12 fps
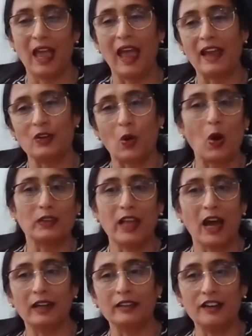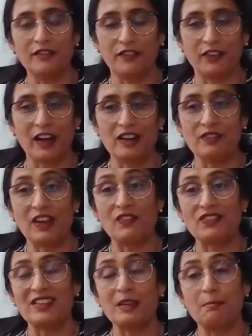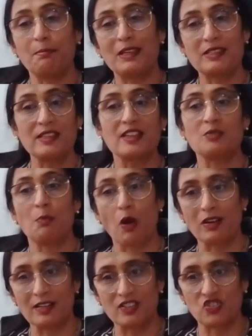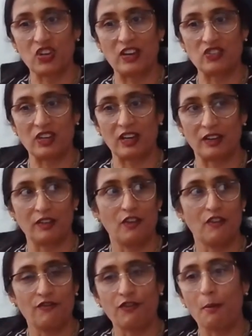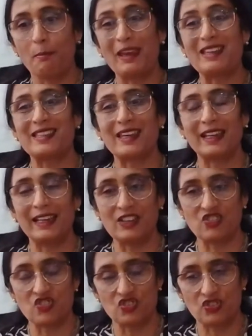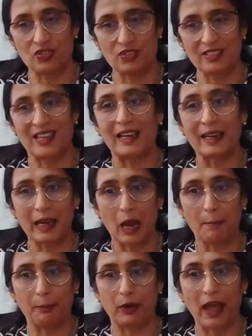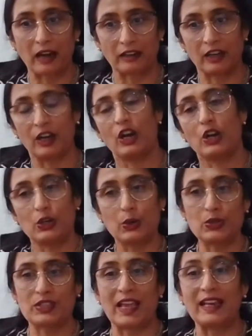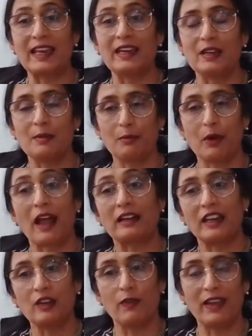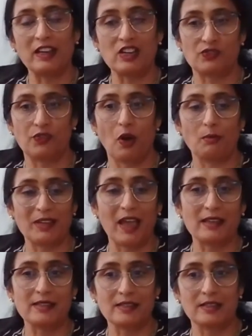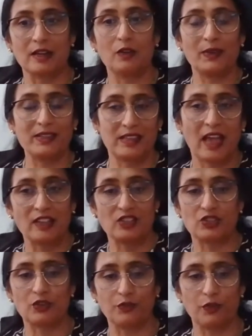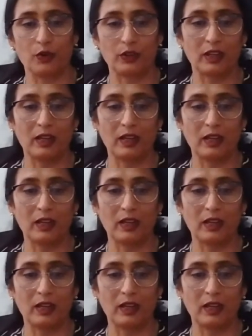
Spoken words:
And on the other front, we have seen business models changing from basically selling a product to selling product in various forms as a service and so forth.